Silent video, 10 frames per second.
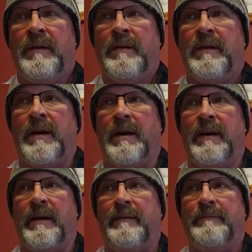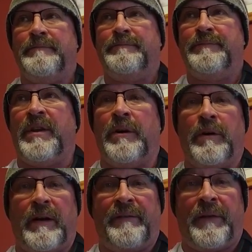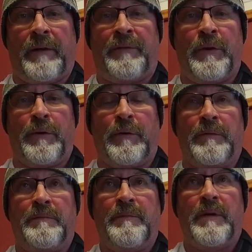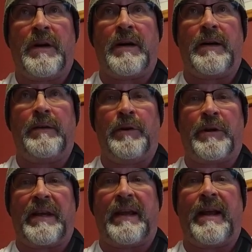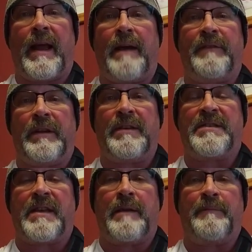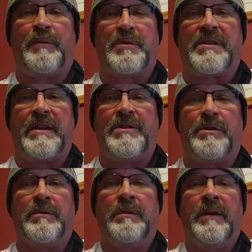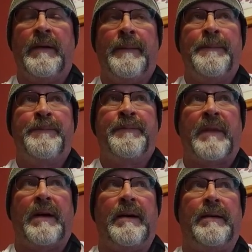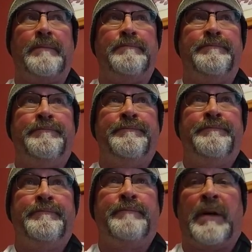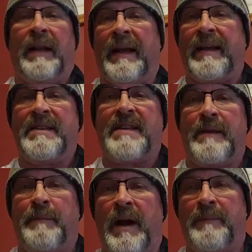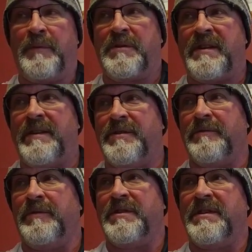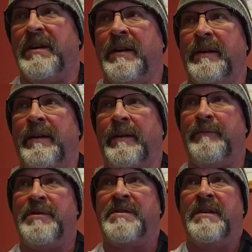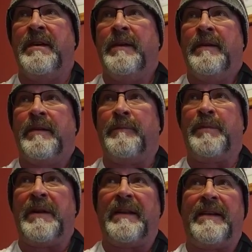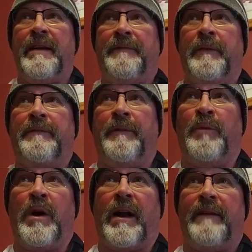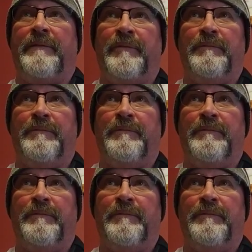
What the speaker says: if you're looking at having the same procedure. But like I said, my procedure was done and it was completely different from what I've